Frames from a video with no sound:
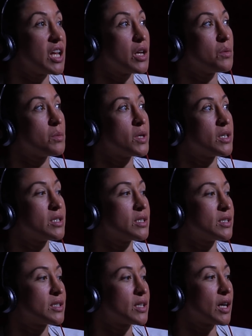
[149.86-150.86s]
It
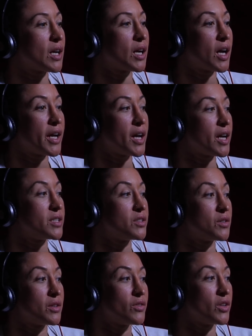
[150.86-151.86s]
was, I
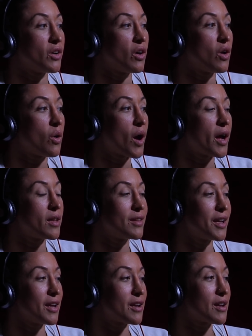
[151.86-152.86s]
don't even know.
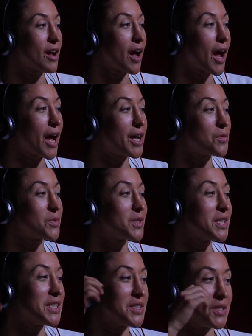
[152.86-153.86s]
I
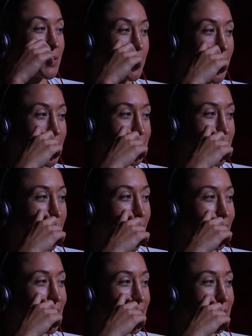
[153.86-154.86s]
really do, not to
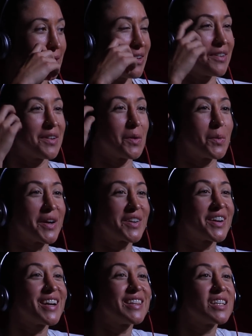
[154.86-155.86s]
get, weird
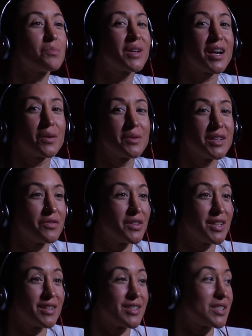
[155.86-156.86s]
or anything, but I really
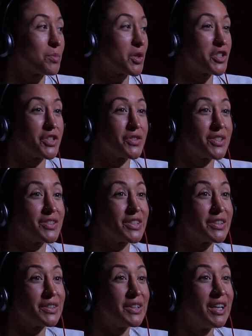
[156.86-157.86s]
feel like this sport chooses you.